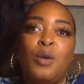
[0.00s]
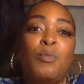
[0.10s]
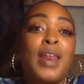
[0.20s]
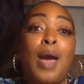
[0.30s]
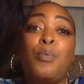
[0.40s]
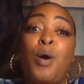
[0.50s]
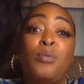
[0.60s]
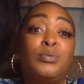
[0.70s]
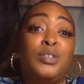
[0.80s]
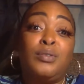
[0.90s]
What I
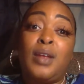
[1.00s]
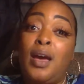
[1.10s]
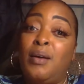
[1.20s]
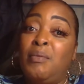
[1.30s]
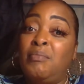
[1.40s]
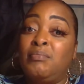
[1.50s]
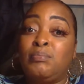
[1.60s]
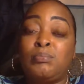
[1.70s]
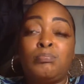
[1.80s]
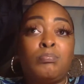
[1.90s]
won't do, though,
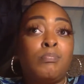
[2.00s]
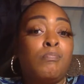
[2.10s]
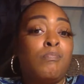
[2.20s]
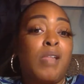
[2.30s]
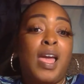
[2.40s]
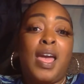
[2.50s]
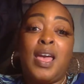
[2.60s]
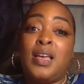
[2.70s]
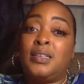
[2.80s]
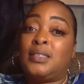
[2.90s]

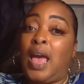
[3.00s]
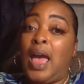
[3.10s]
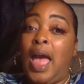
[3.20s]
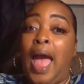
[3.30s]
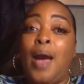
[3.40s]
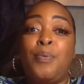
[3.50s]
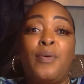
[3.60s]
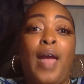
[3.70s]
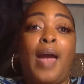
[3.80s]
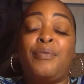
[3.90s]
is
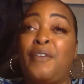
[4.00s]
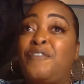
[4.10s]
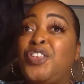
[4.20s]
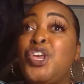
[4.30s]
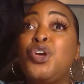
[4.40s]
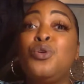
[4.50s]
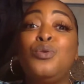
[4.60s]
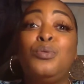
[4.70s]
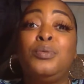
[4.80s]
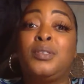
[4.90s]
I
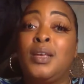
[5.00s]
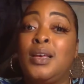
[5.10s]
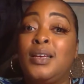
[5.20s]
refuse